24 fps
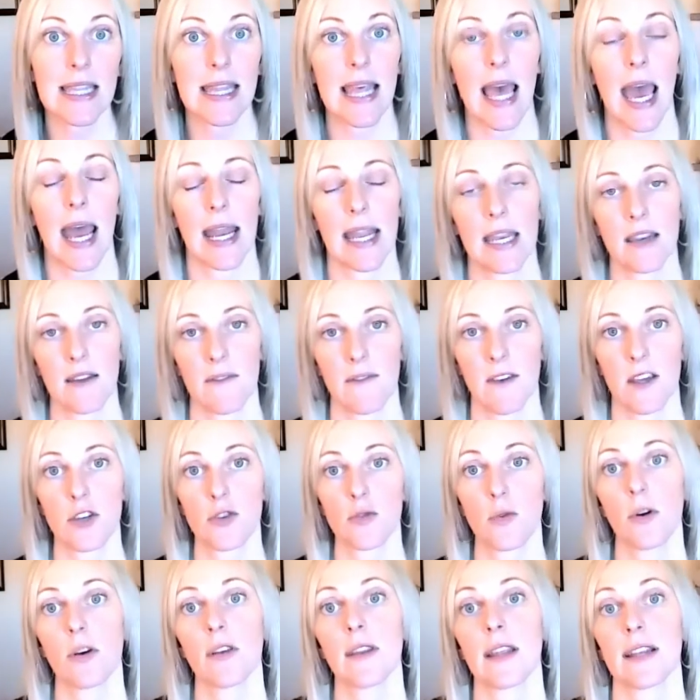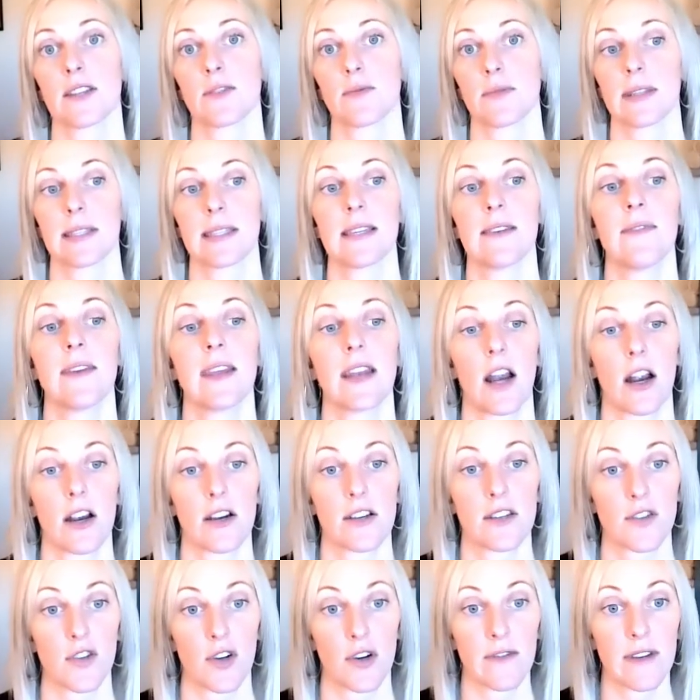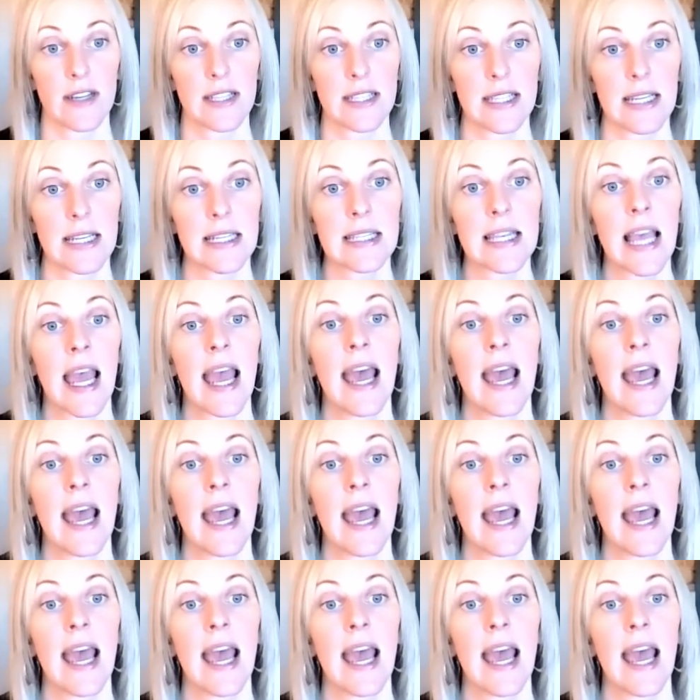that individual that's receiving our services.